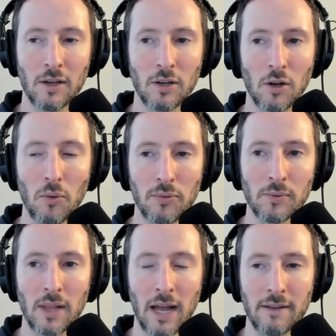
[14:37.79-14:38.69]
go
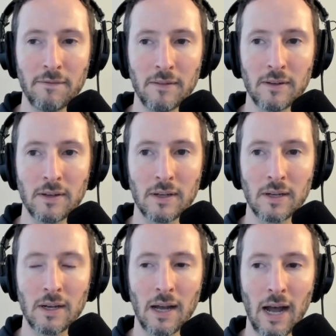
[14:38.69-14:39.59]
through life
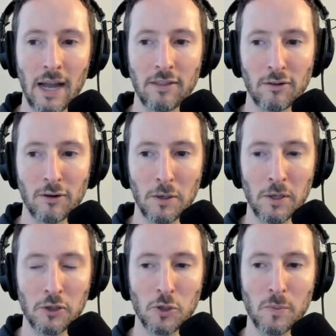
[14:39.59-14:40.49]
either
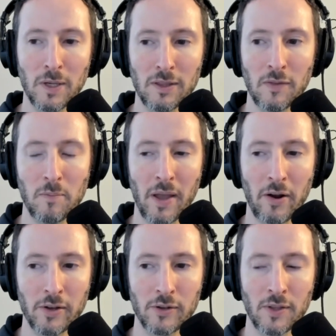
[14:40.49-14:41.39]
assuming that the
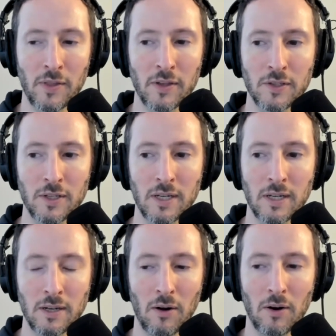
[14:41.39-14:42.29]
barriers that they
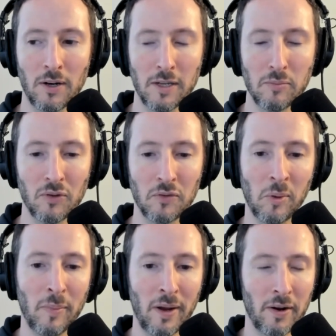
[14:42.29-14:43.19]
see are
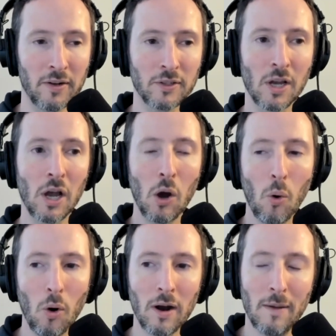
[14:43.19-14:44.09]
immovable barriers
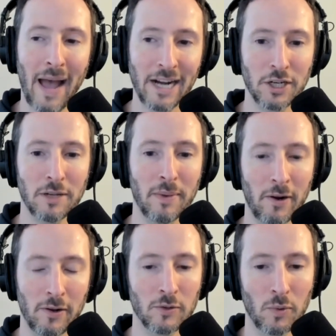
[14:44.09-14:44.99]
or imagining
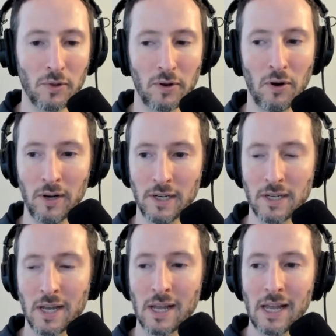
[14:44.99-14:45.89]
barriers where there
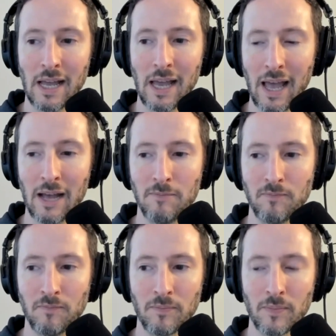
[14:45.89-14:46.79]
aren't.
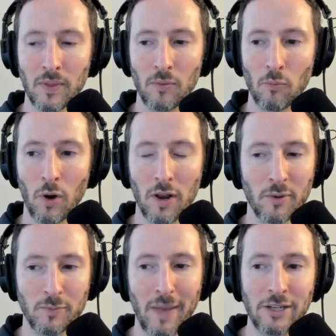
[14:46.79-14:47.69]
And one of the
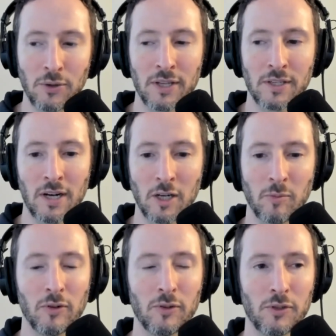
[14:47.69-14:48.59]
most magical things that
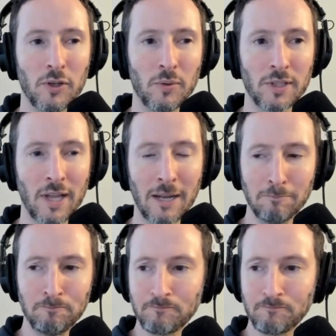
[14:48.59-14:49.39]
entrepreneurs do is that